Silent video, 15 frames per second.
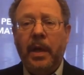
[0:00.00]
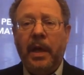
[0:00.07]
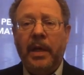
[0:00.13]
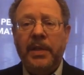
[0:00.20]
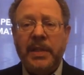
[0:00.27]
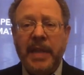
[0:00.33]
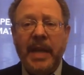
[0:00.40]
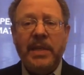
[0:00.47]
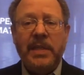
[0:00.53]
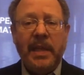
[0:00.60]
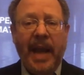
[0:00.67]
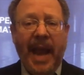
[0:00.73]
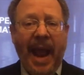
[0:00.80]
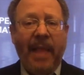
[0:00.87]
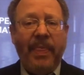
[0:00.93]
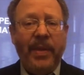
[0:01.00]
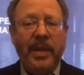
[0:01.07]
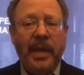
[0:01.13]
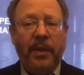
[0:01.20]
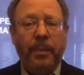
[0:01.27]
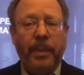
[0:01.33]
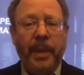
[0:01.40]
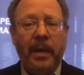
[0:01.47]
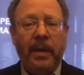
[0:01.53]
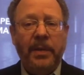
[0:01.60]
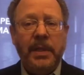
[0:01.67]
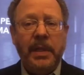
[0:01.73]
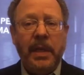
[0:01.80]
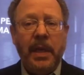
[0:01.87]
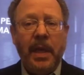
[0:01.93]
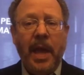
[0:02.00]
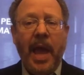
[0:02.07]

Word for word: states that had the death penalty